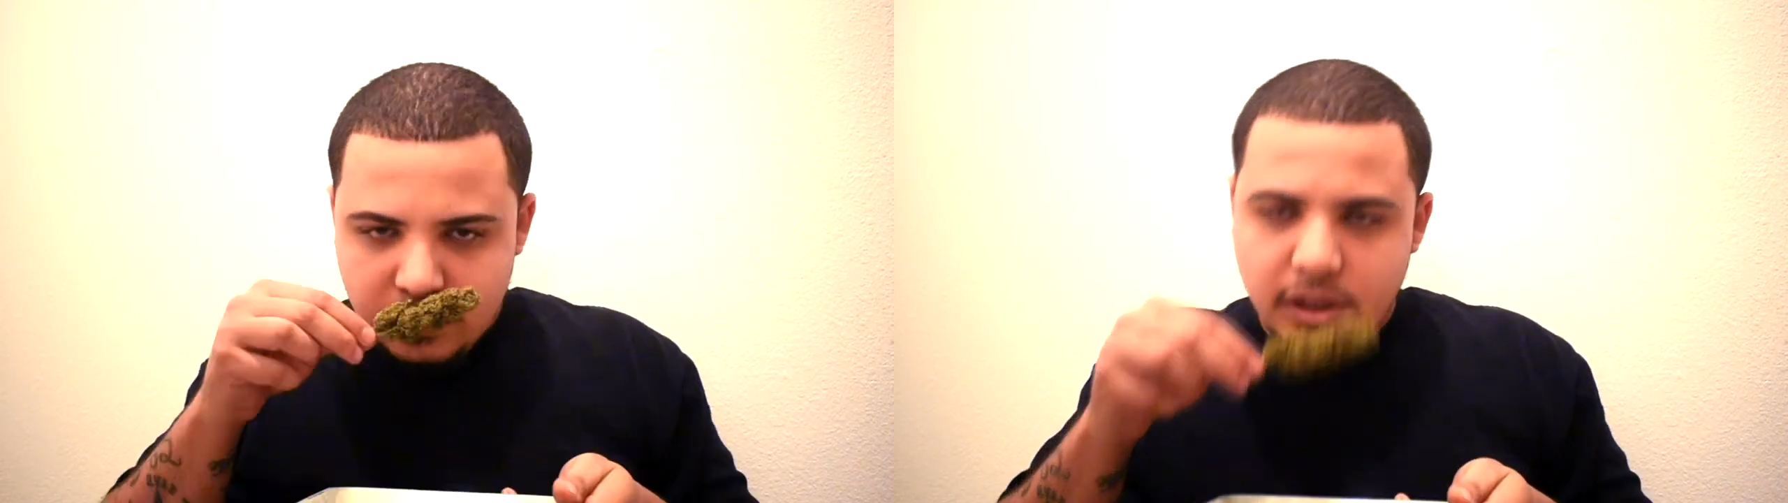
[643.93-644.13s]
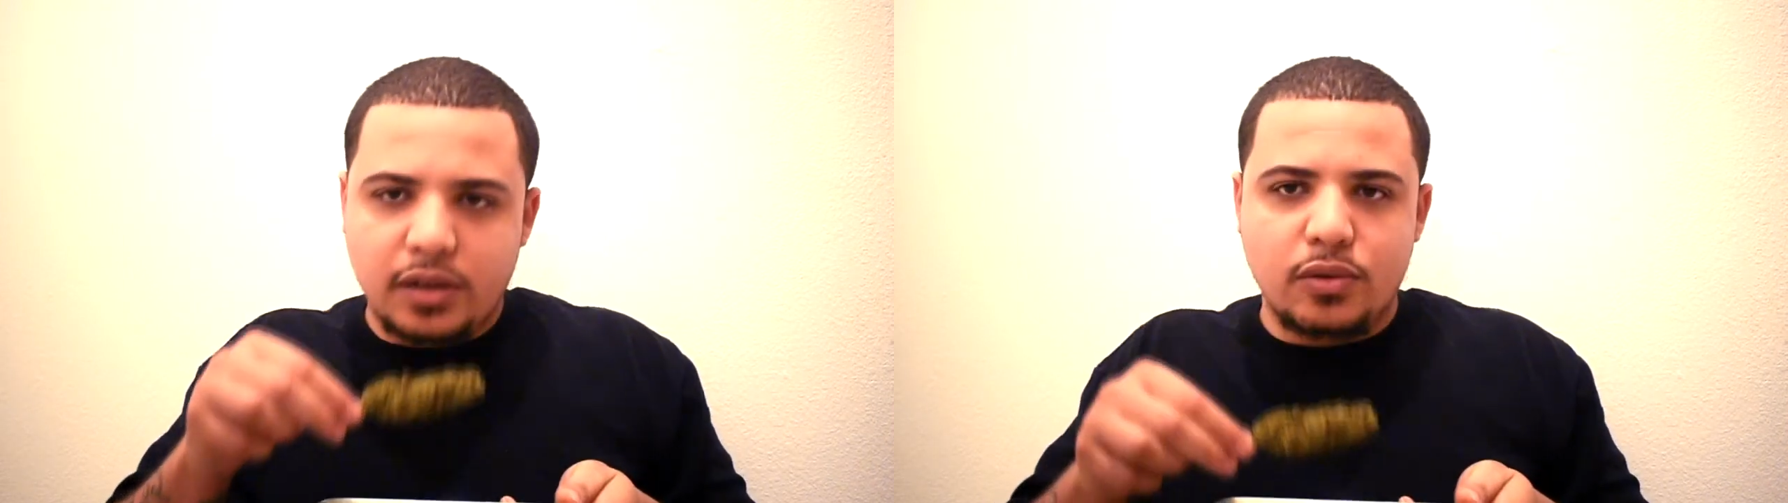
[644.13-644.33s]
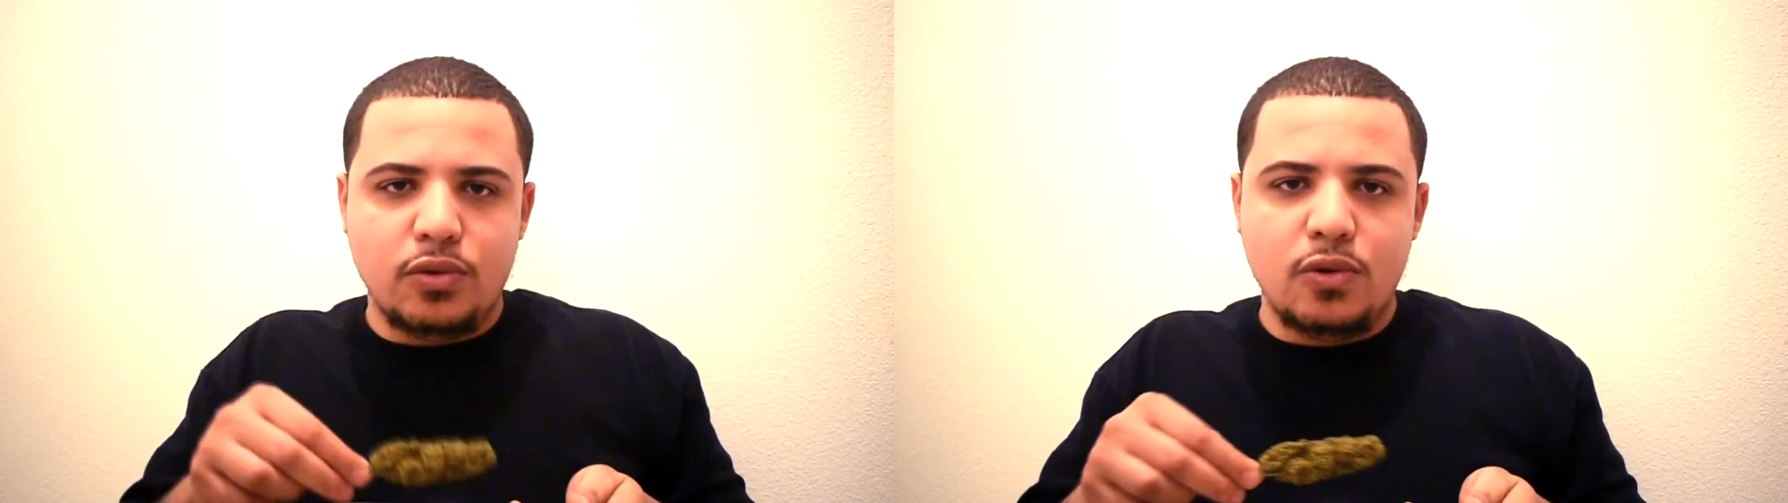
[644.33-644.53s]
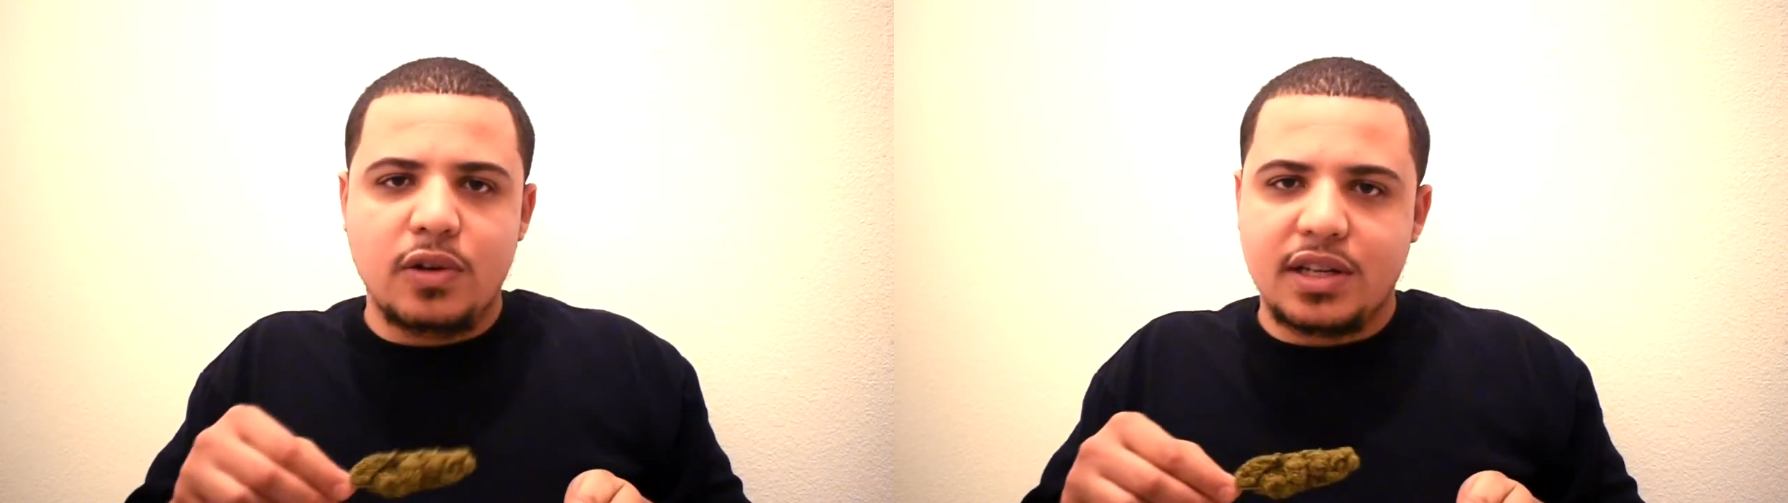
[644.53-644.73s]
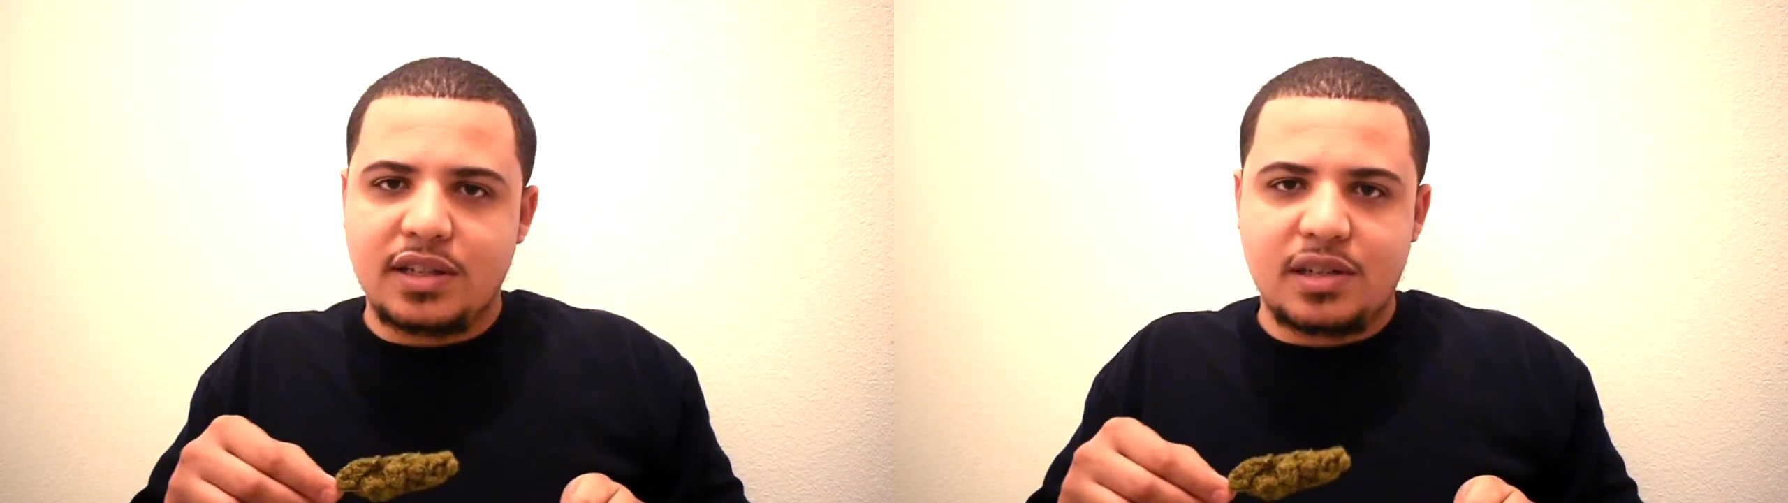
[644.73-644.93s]
And ooh,
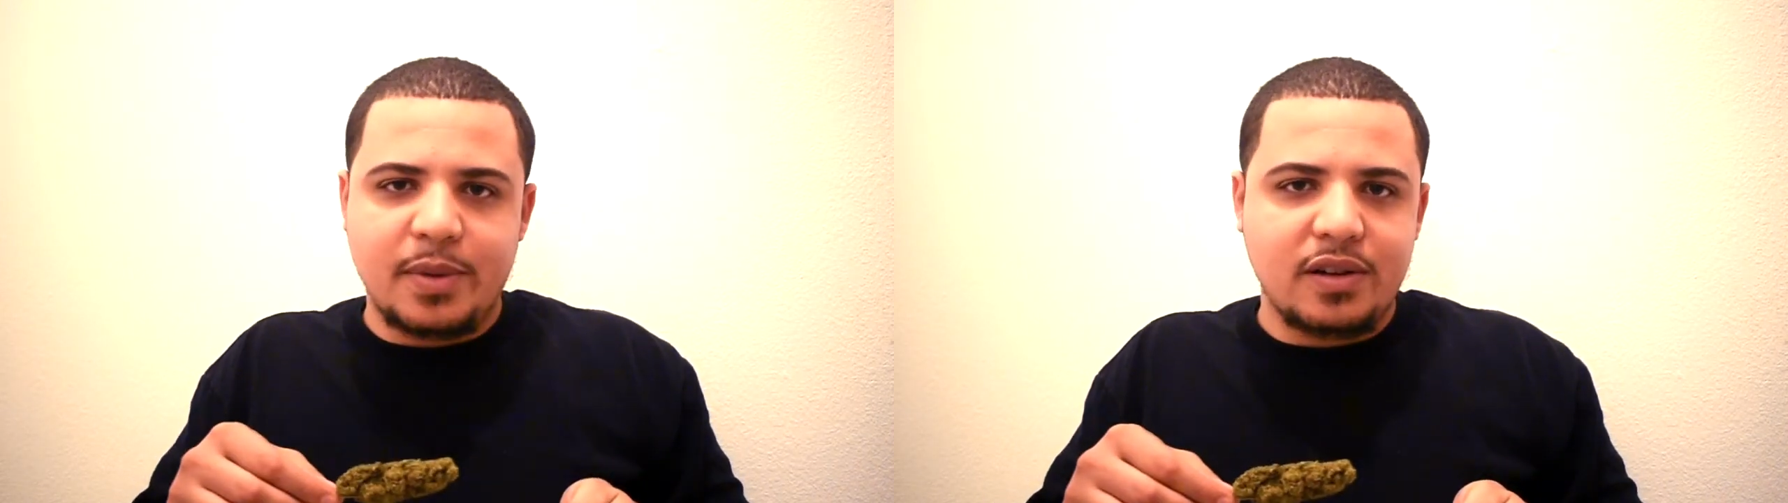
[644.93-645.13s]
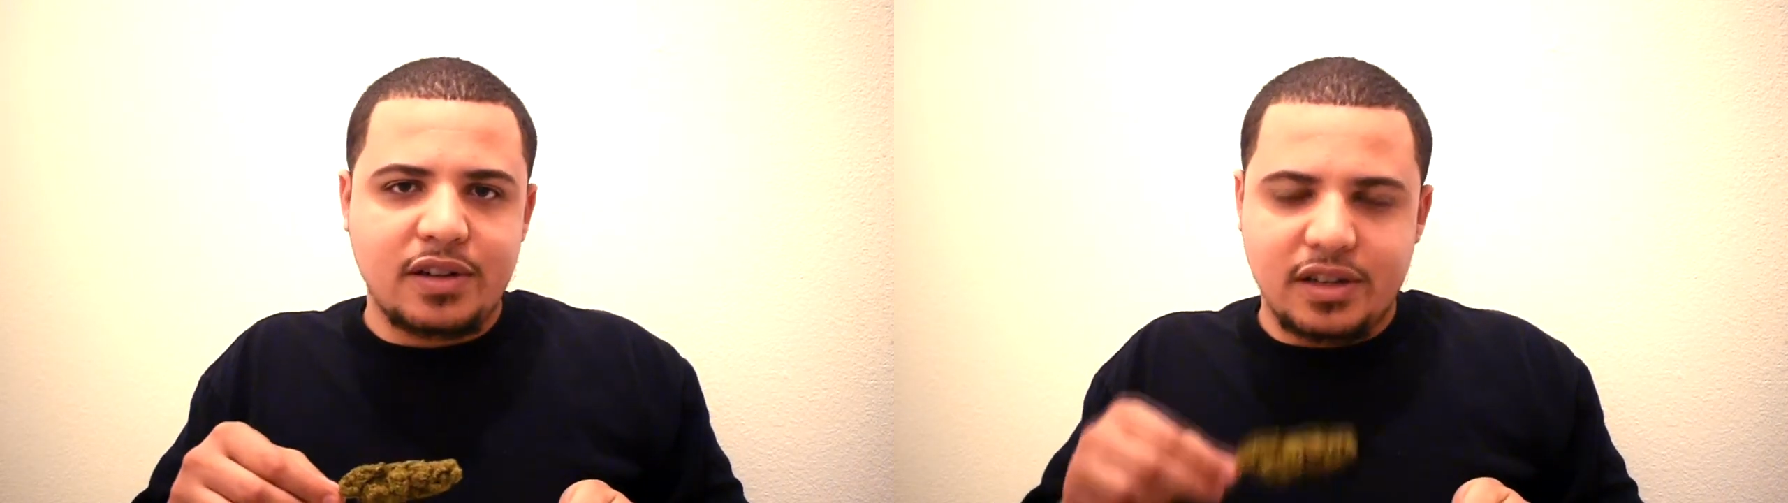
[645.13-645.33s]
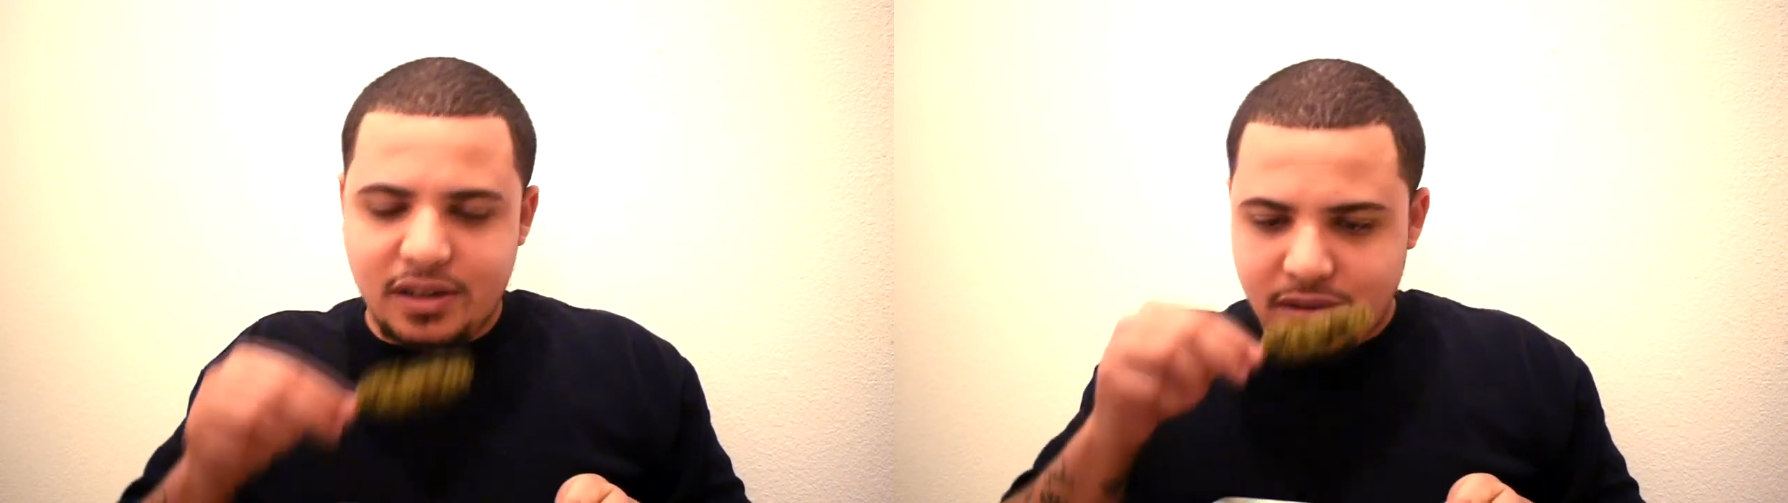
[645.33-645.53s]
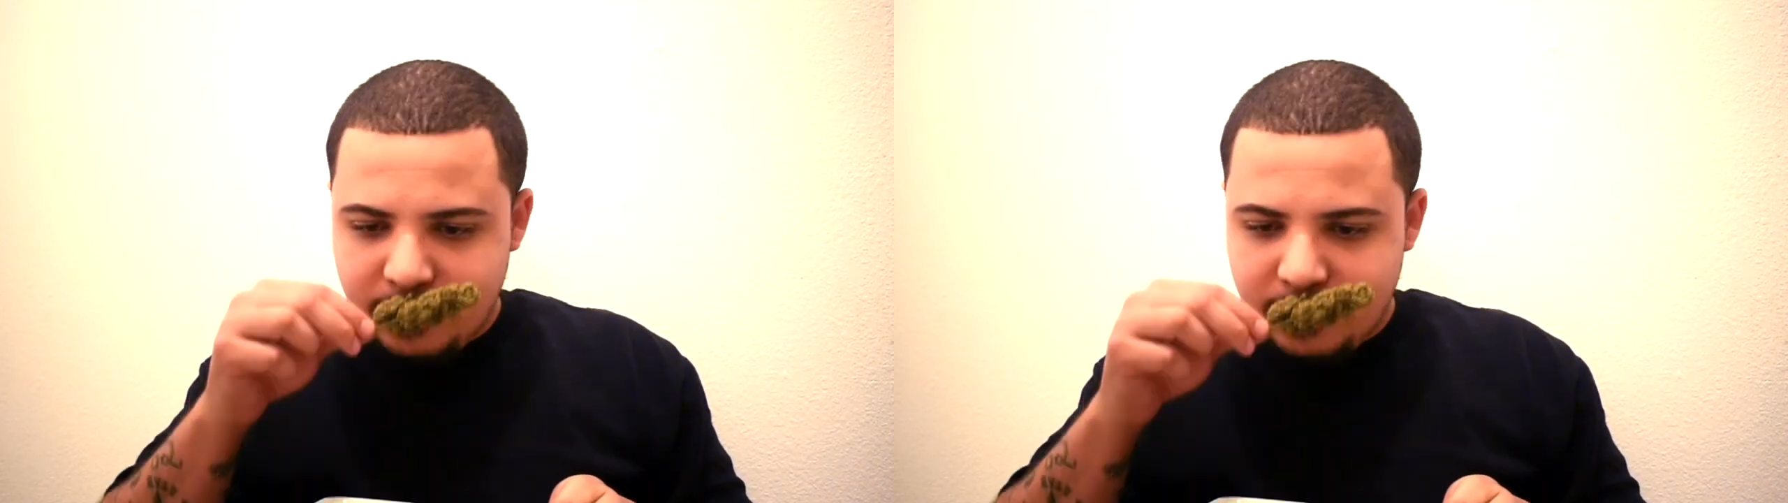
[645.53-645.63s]
does it smell good.